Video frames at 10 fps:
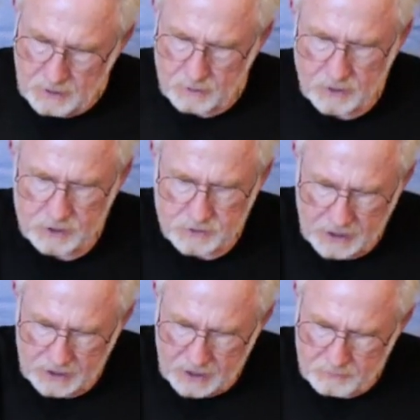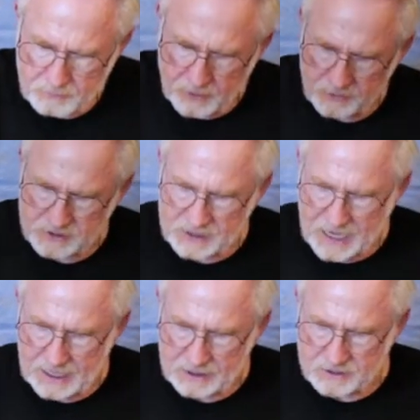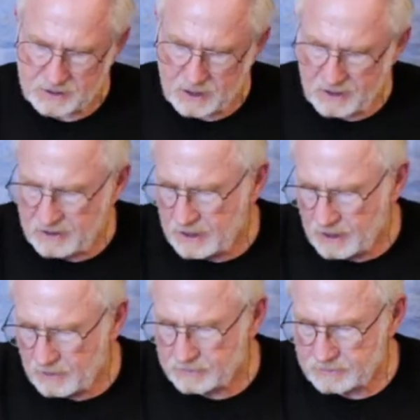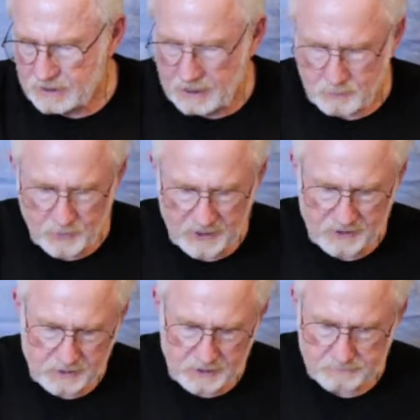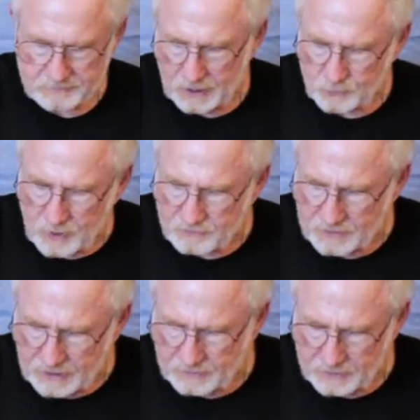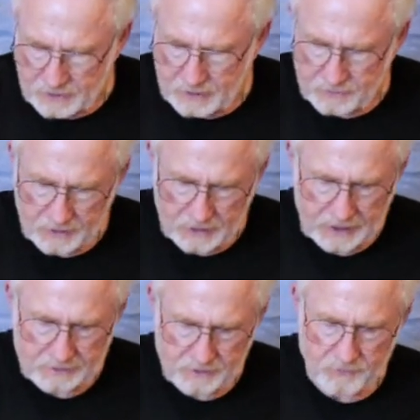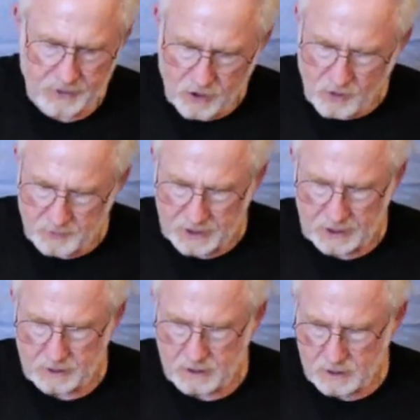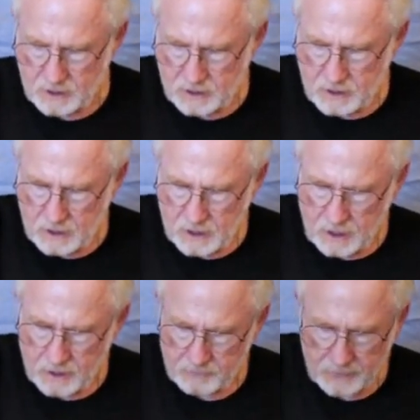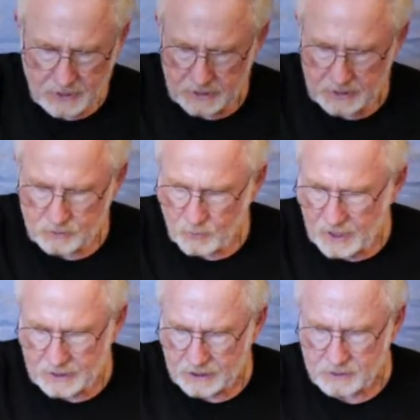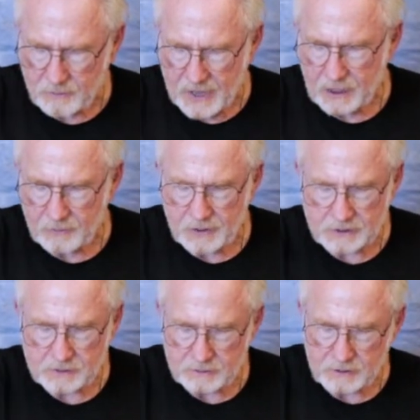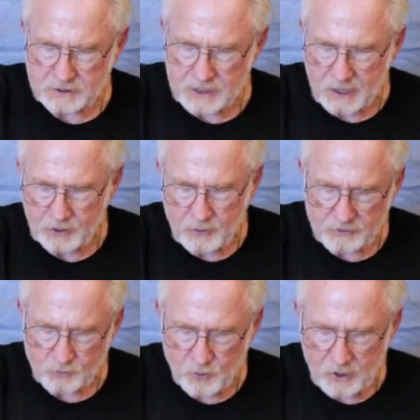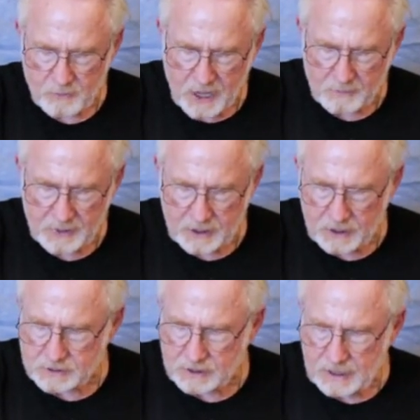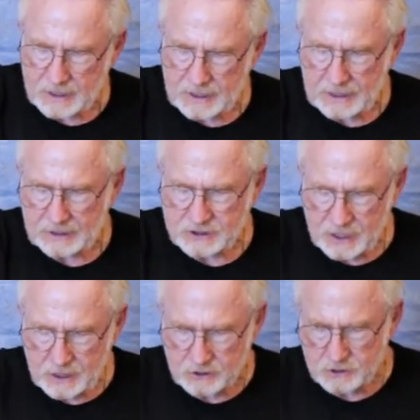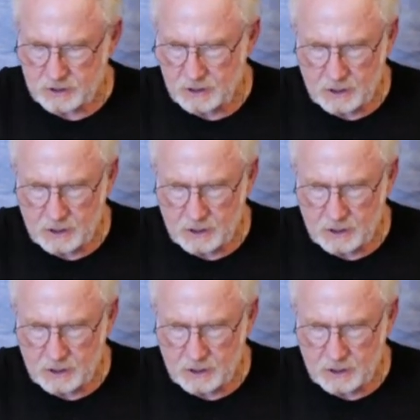I want to try to keep on the sides, you know, keep within roughly the length of the opening. Either way, it doesn't matter. This side we don't have to worry about because it's hinged.